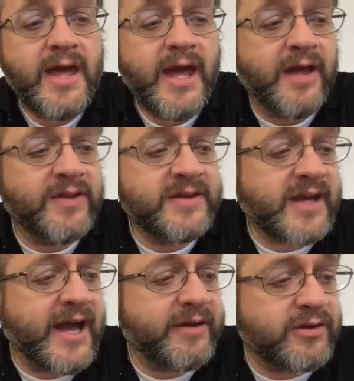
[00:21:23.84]
And this
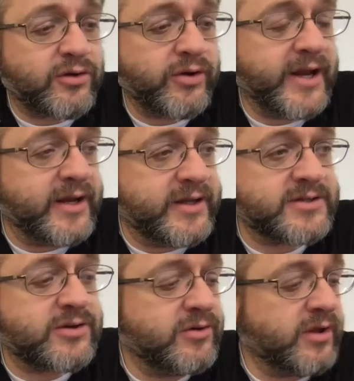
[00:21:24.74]
guy created this,
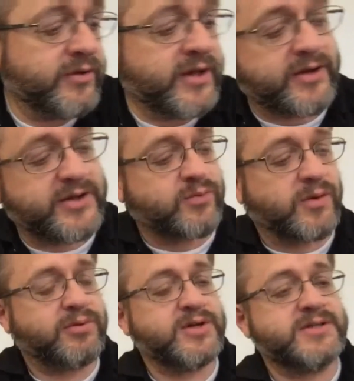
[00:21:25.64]
not this one
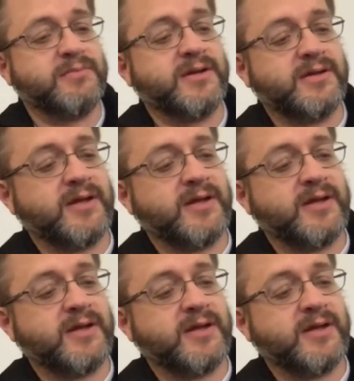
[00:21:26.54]
person, but